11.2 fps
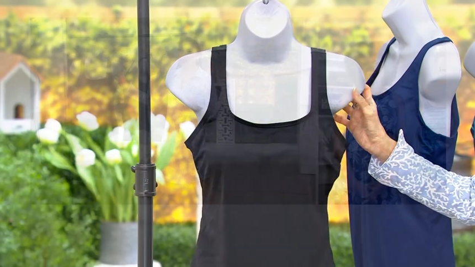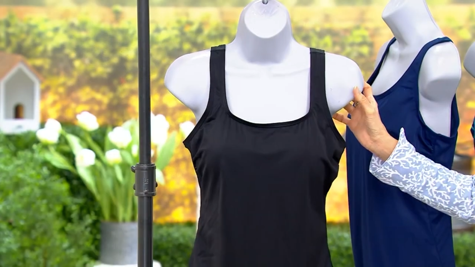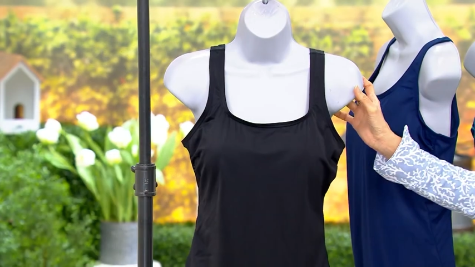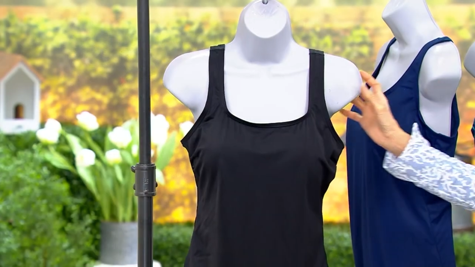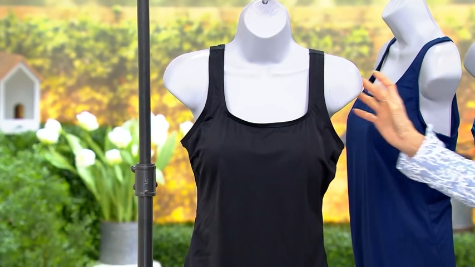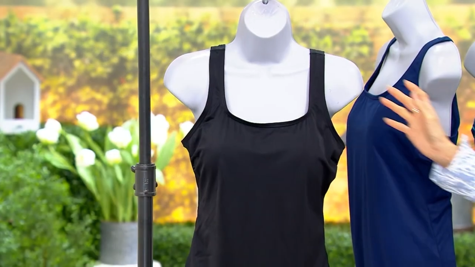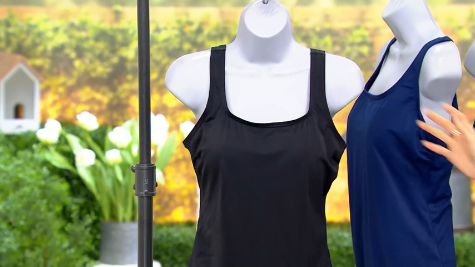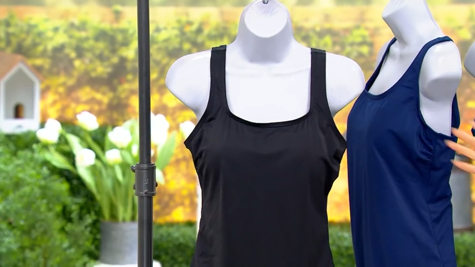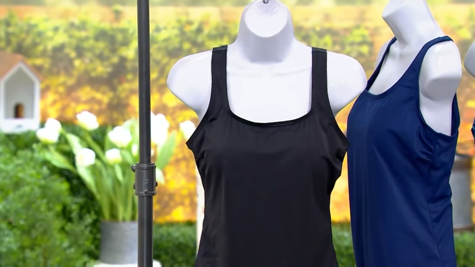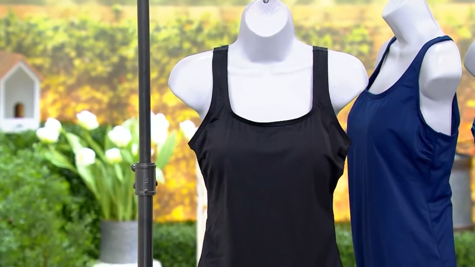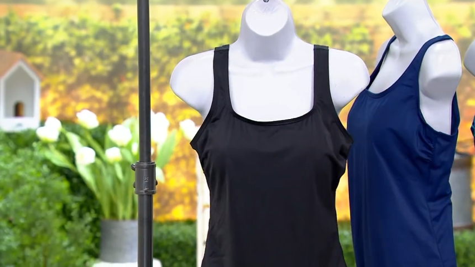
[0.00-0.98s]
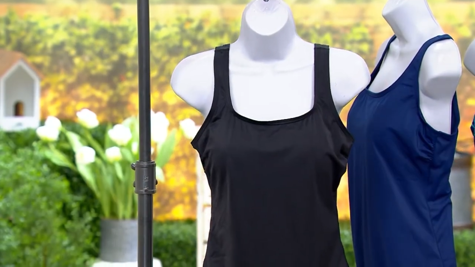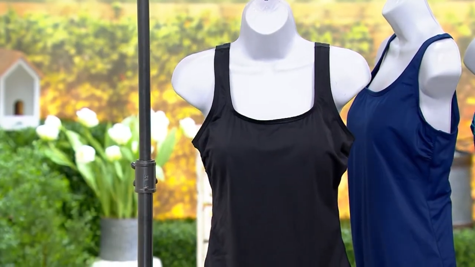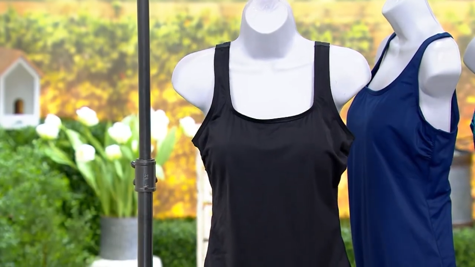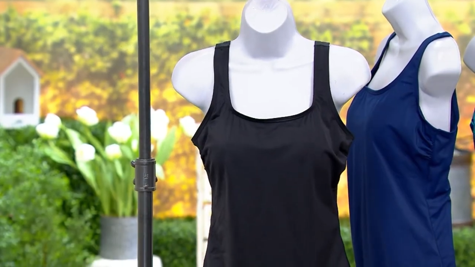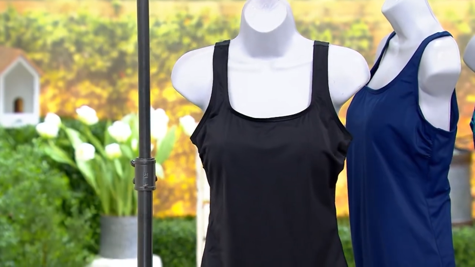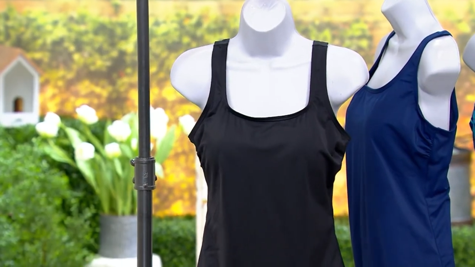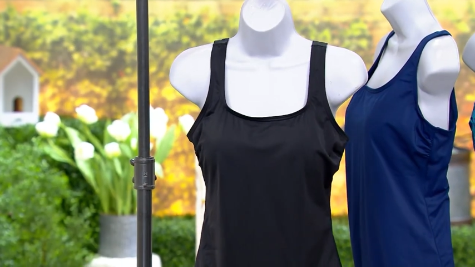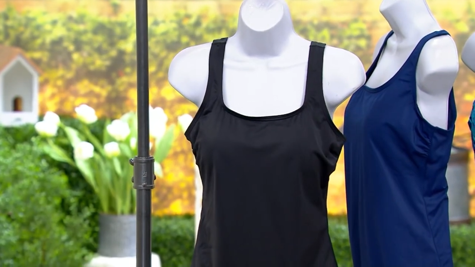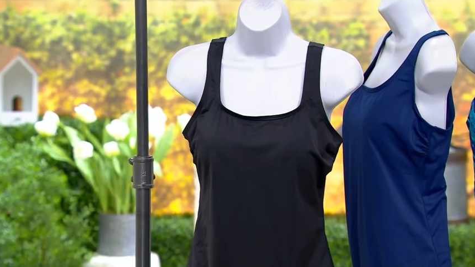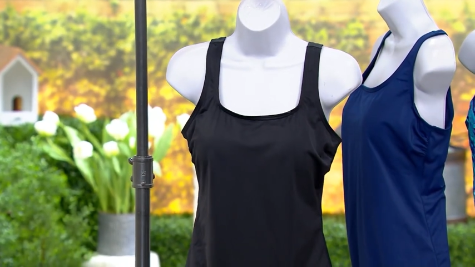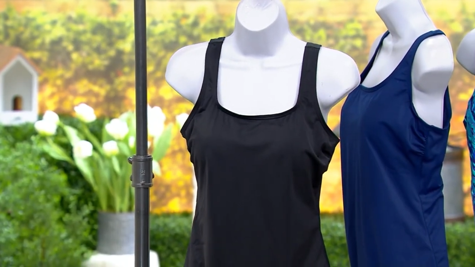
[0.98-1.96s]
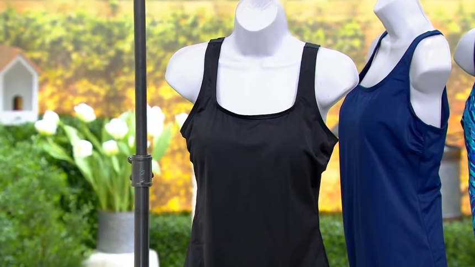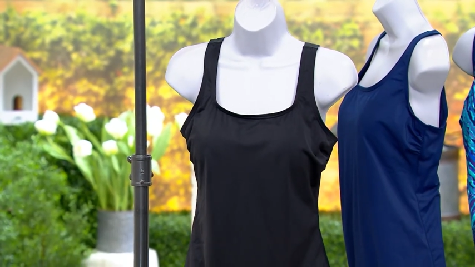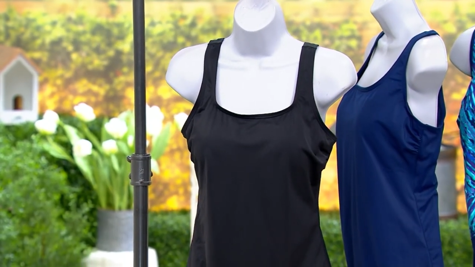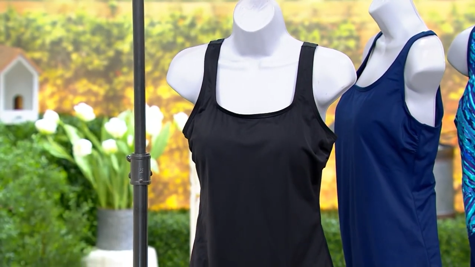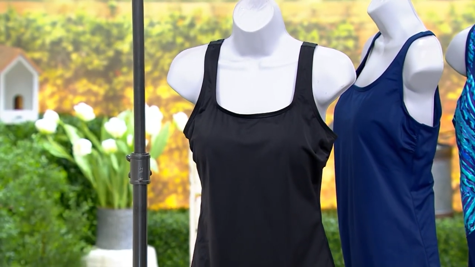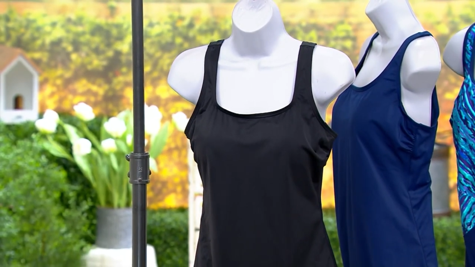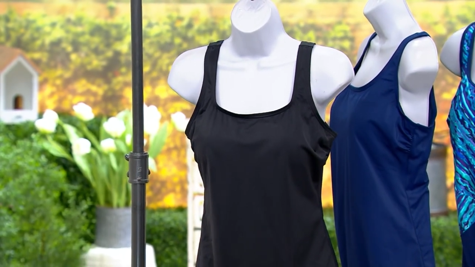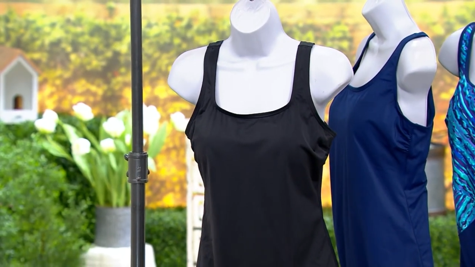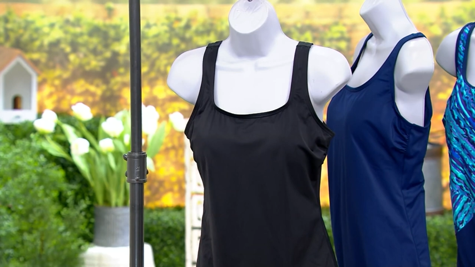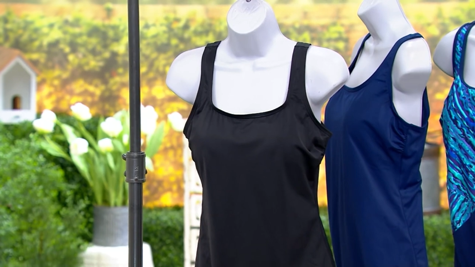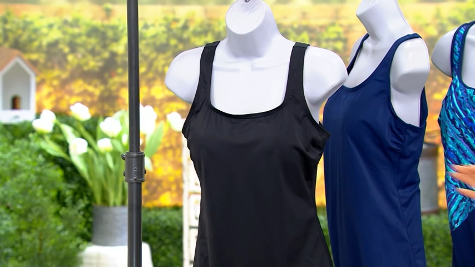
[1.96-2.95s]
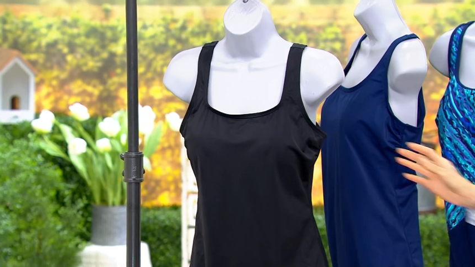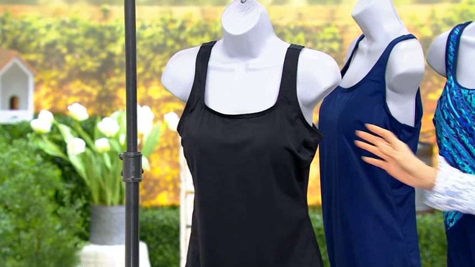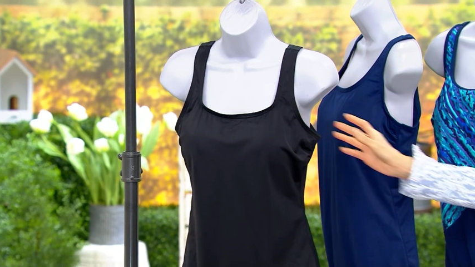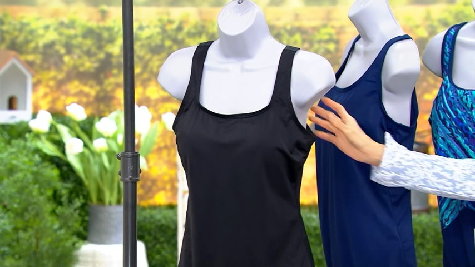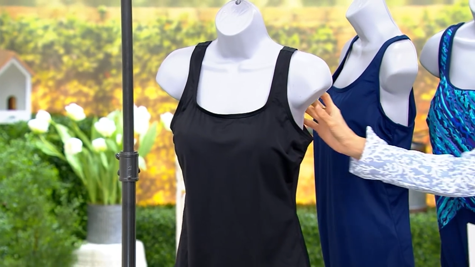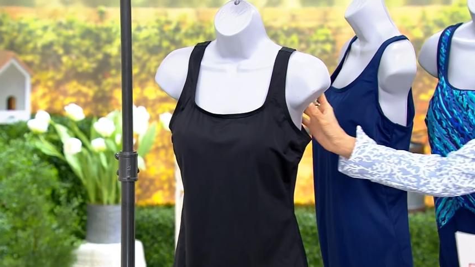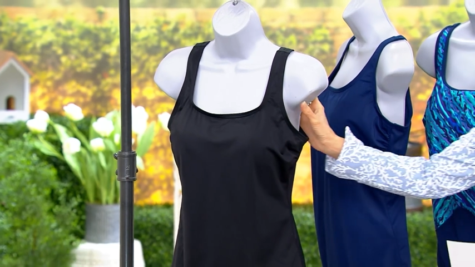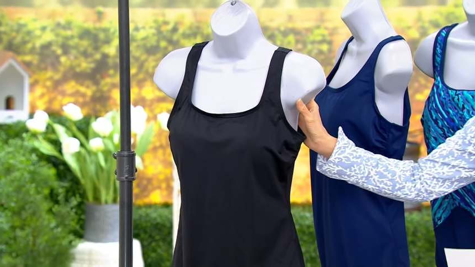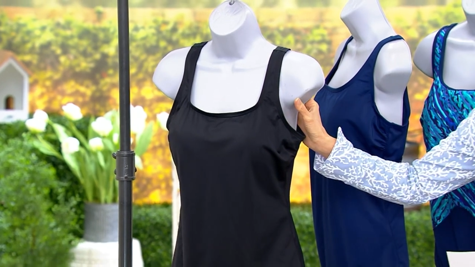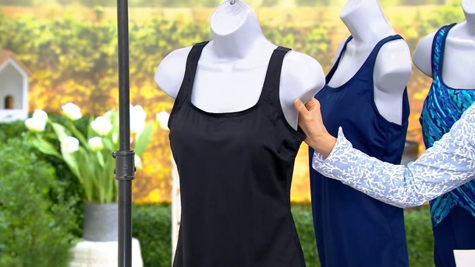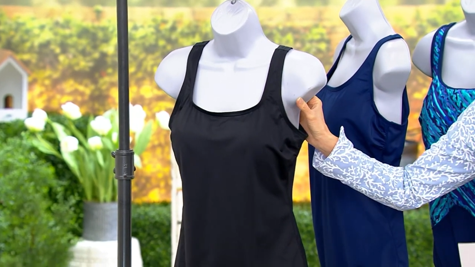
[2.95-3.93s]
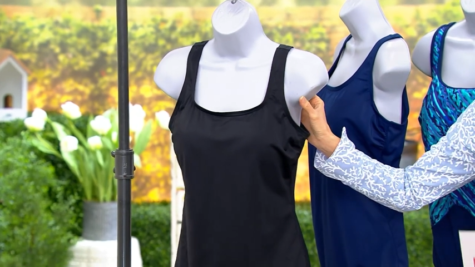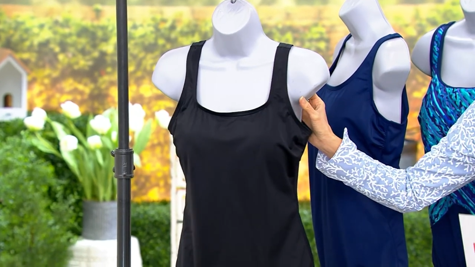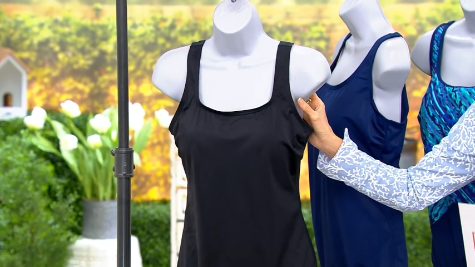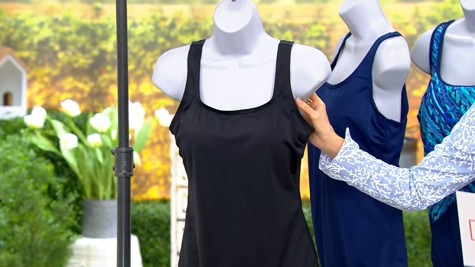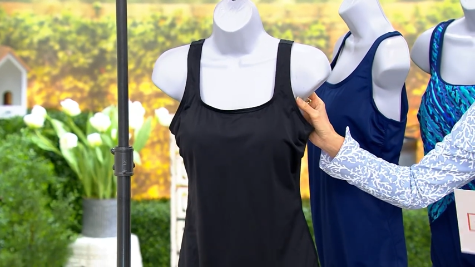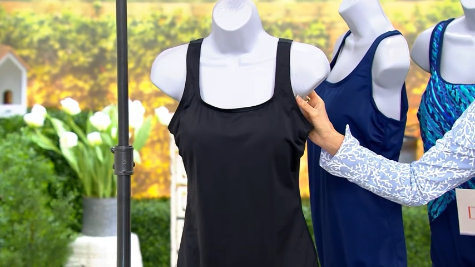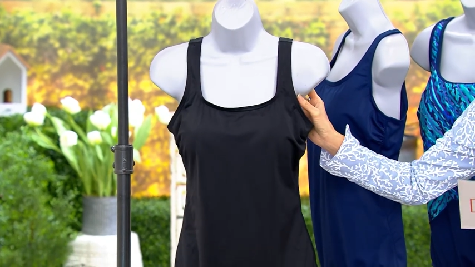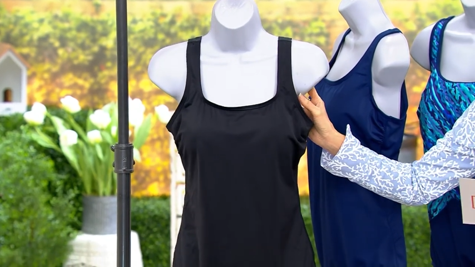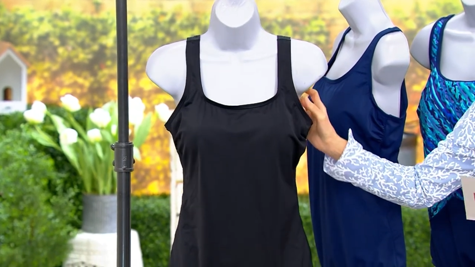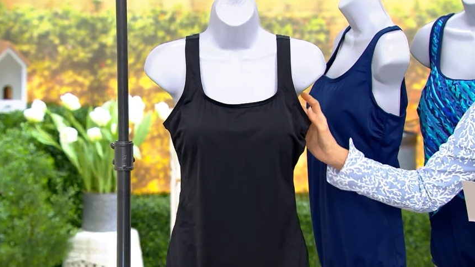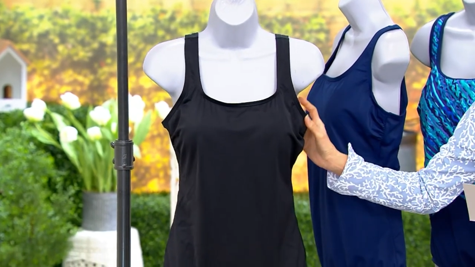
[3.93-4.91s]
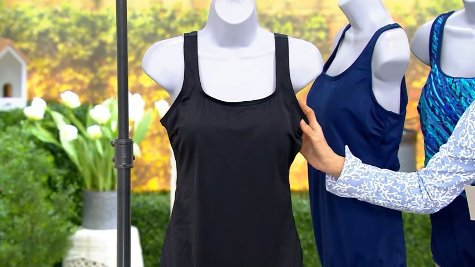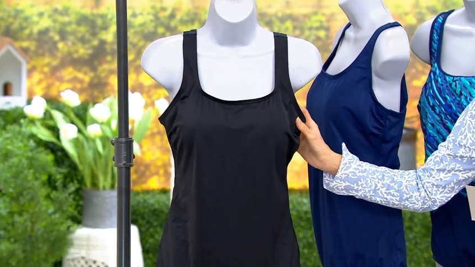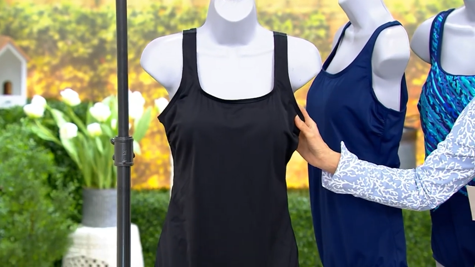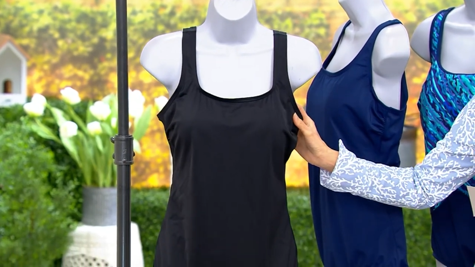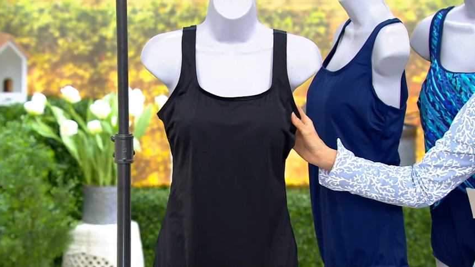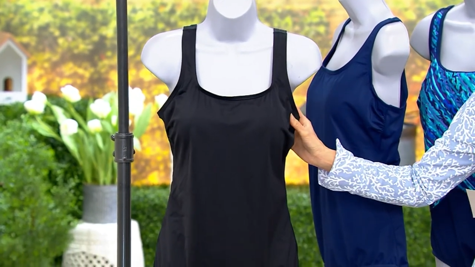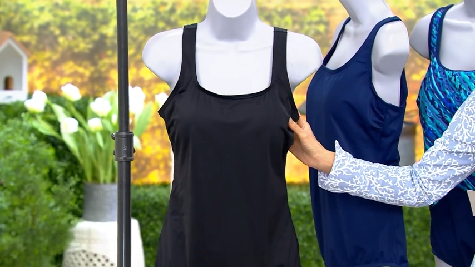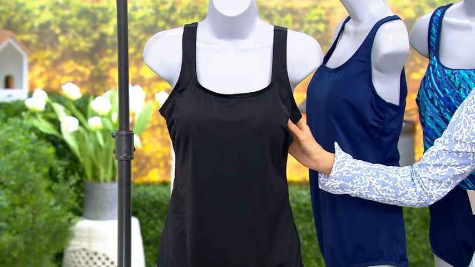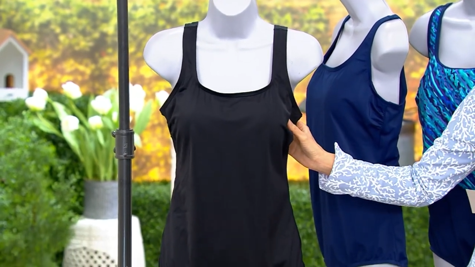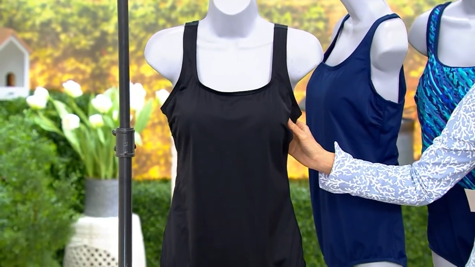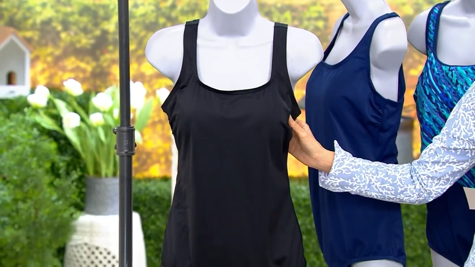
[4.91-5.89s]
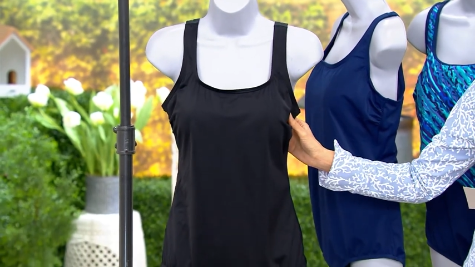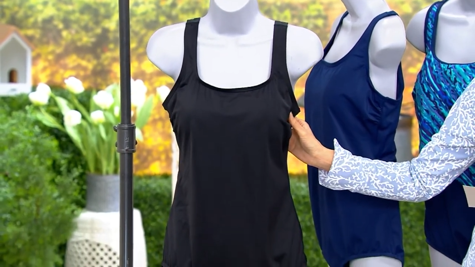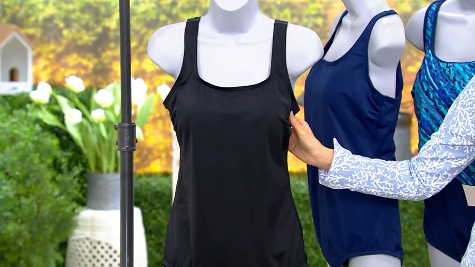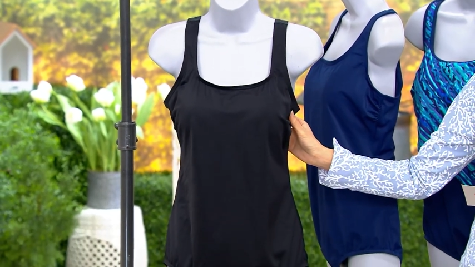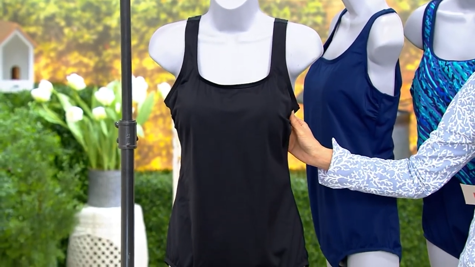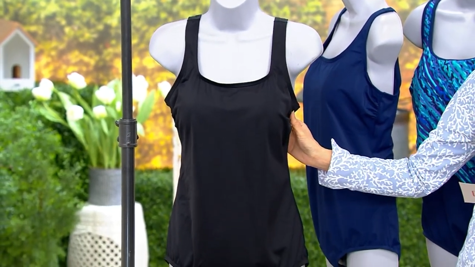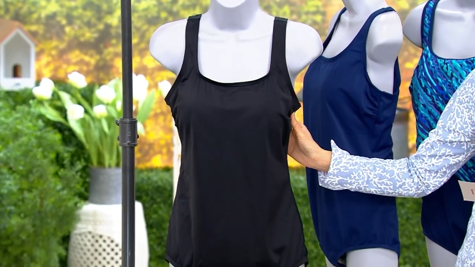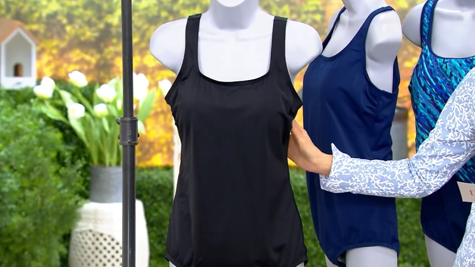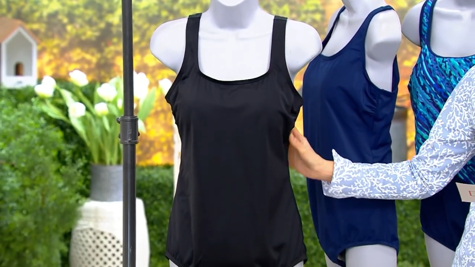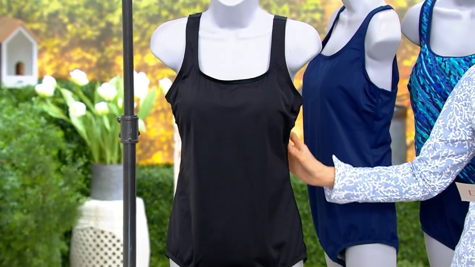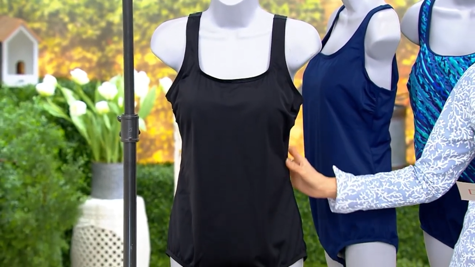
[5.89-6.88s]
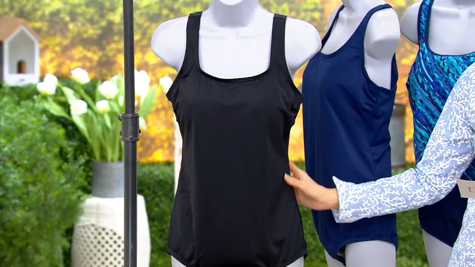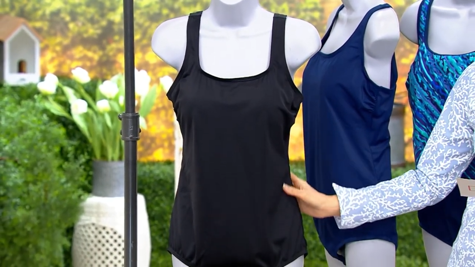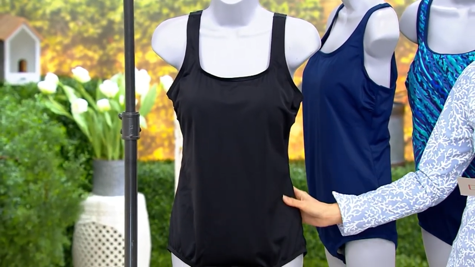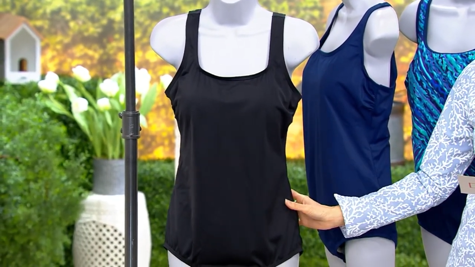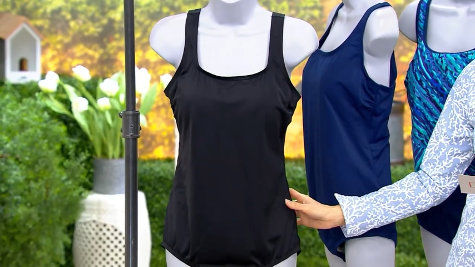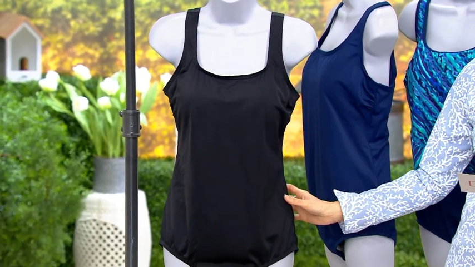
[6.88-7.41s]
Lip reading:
No face is visible, so there are no lips to read.